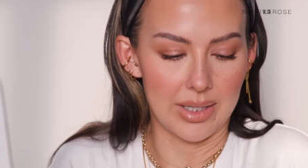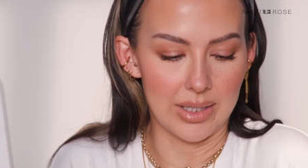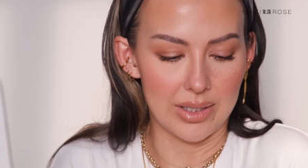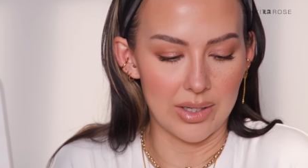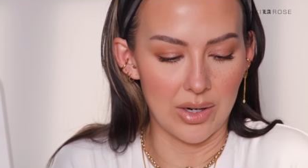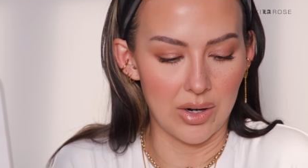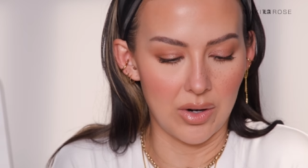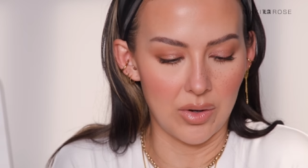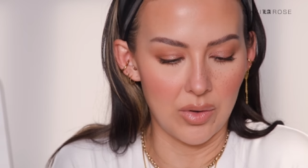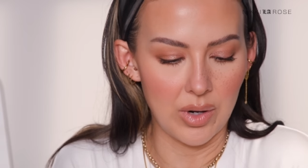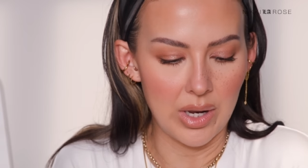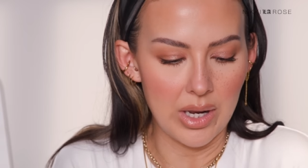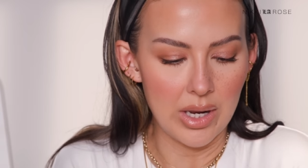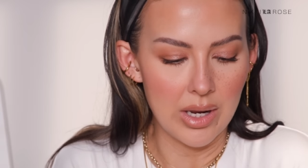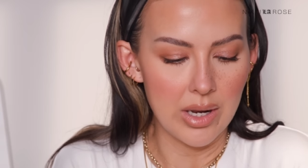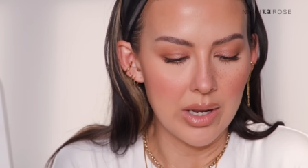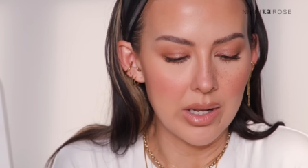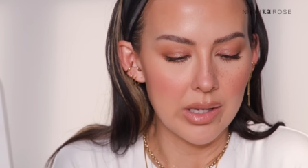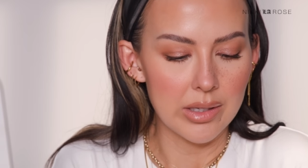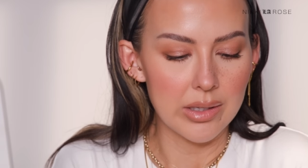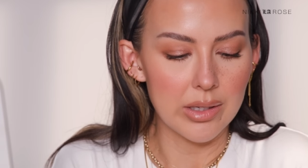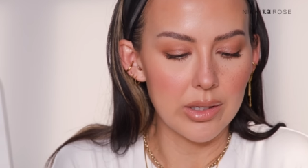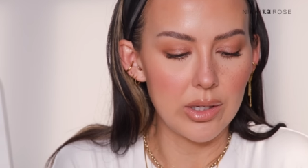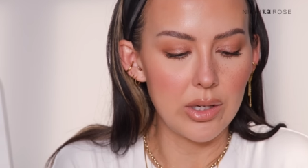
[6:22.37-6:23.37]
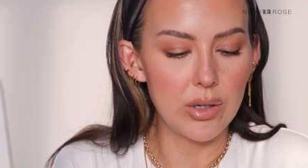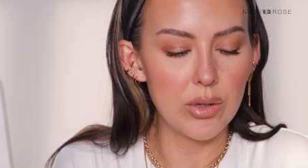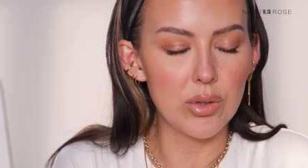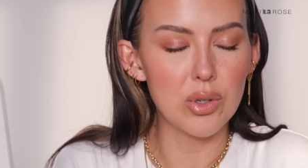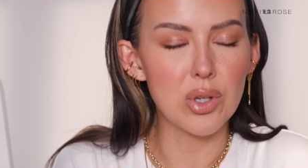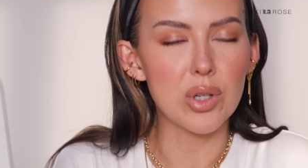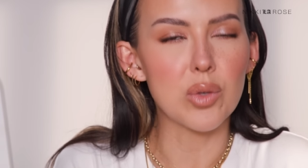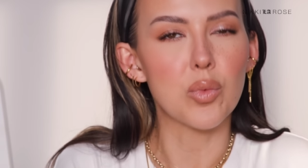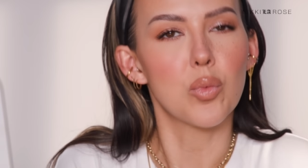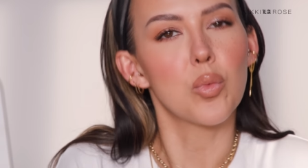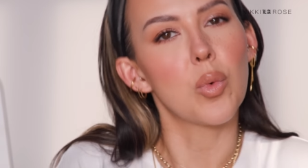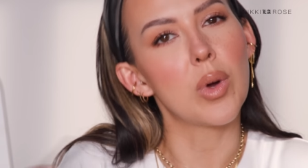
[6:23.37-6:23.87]
So to use
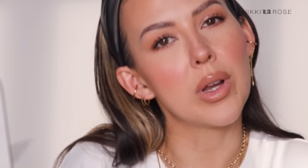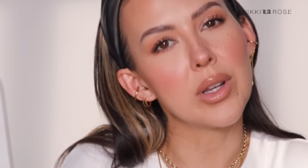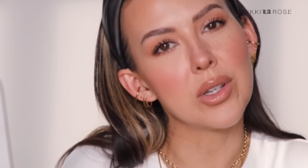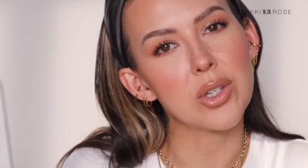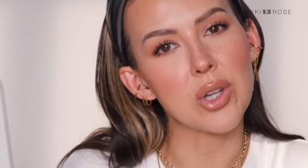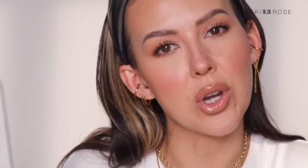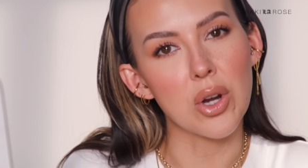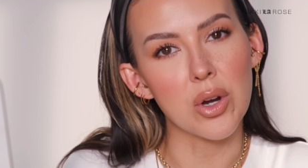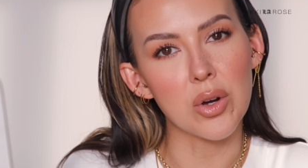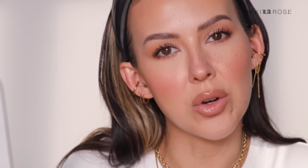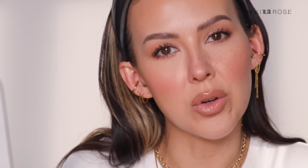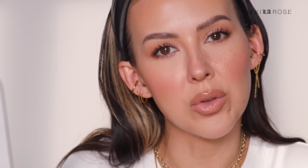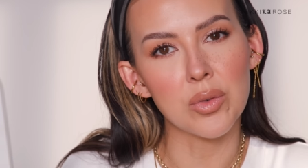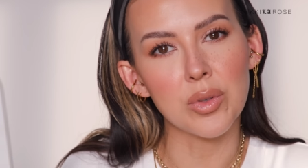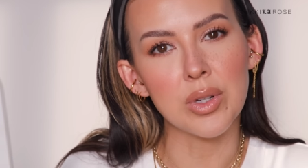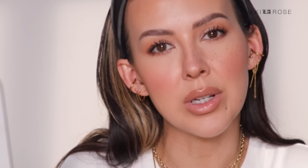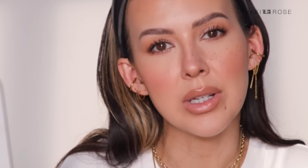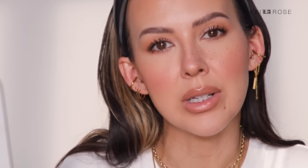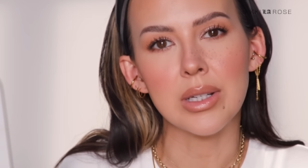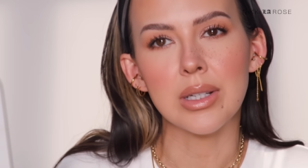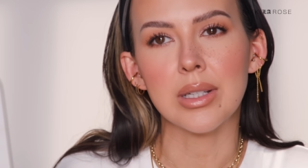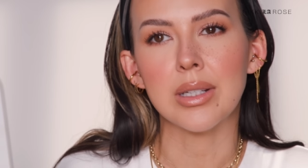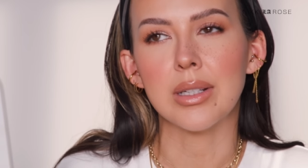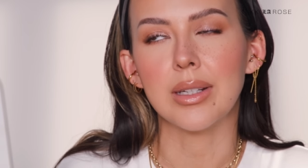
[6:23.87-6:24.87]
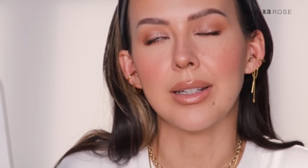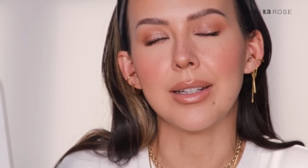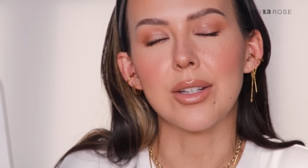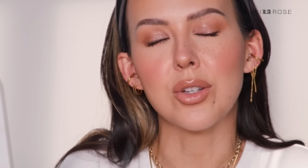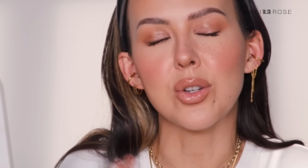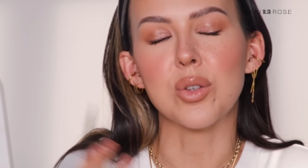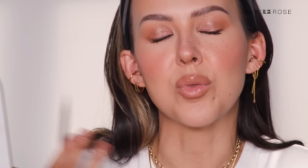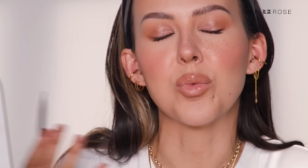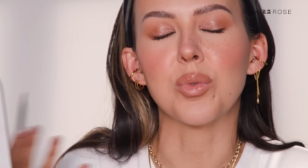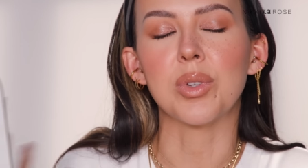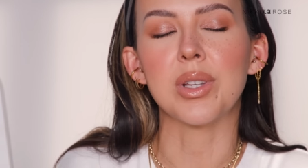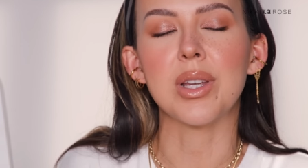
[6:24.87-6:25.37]
just one tone is
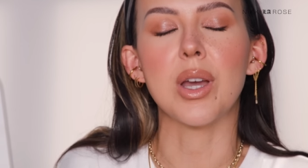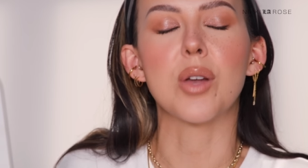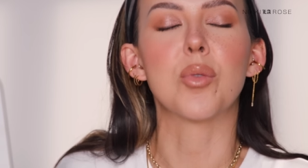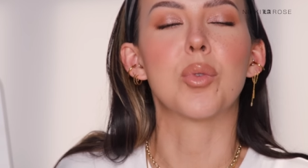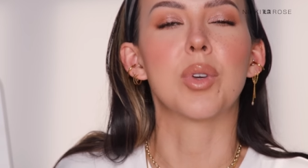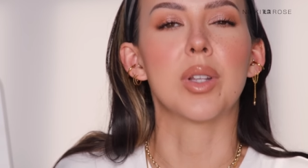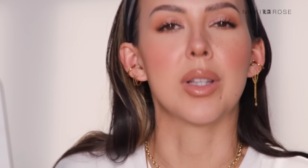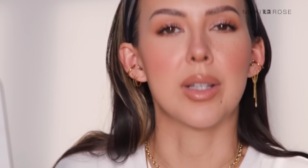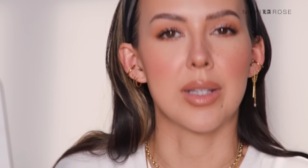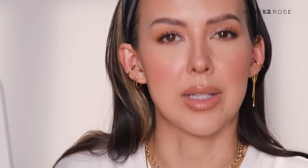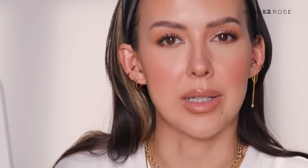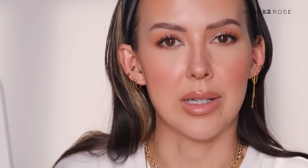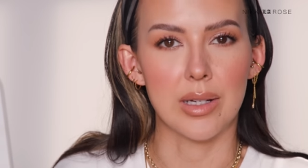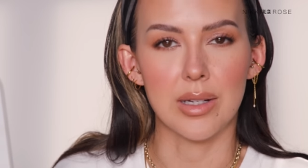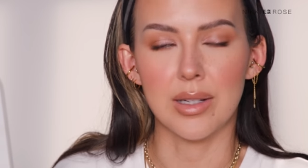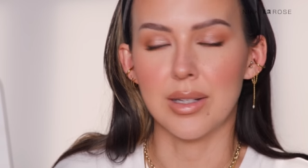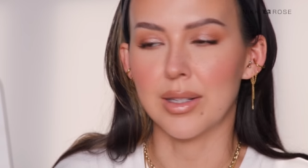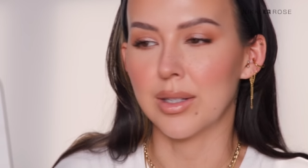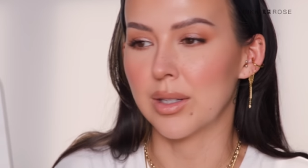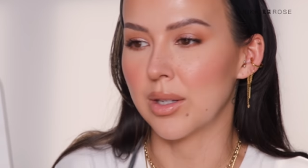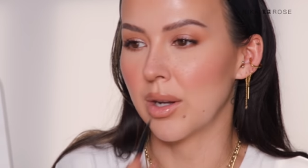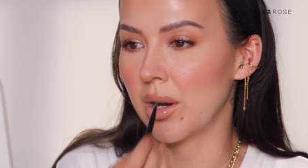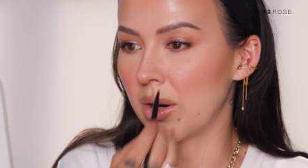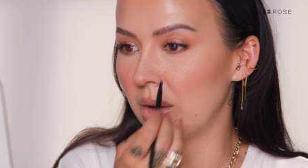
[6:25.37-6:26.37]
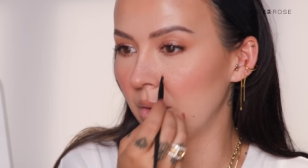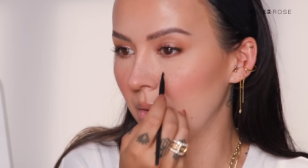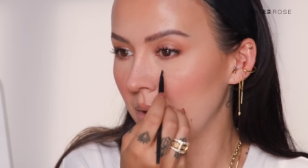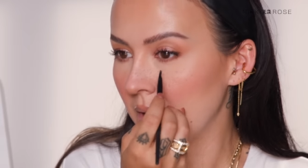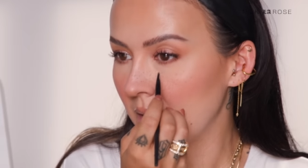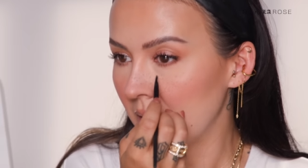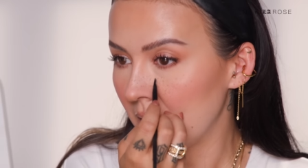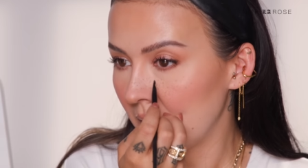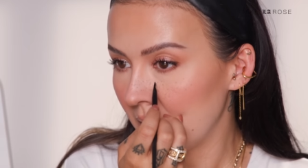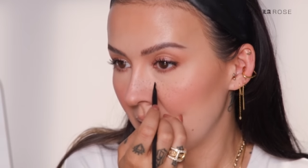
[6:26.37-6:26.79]
just really unrealistic. So